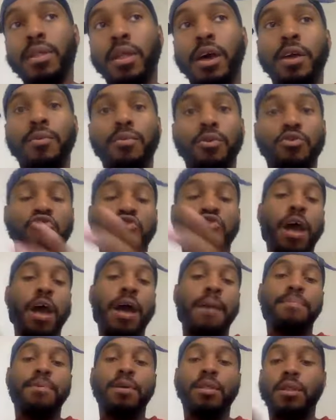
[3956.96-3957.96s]
we're
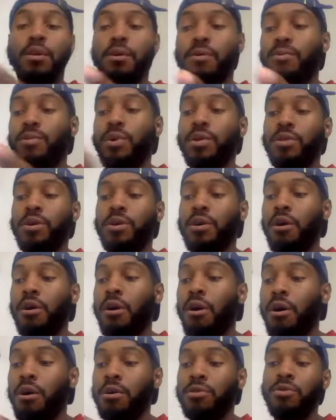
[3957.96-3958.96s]
trapping their
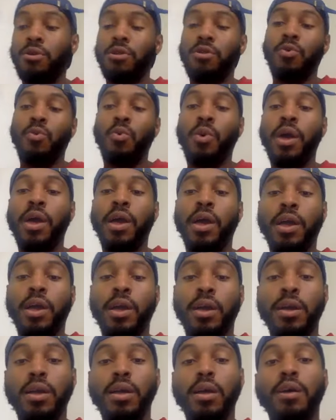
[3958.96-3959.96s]
guards on the
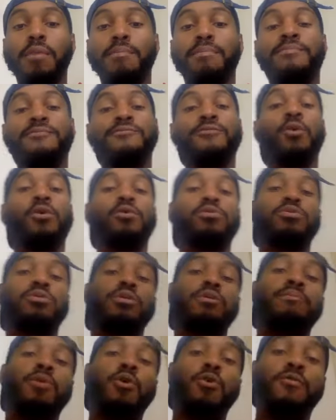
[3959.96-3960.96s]
wing, forcing
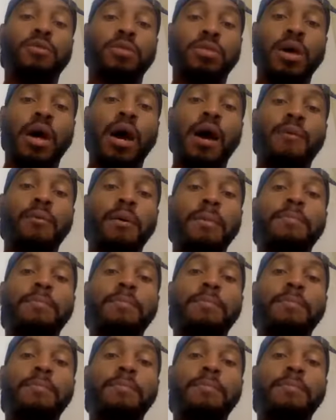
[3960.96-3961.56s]
them over top with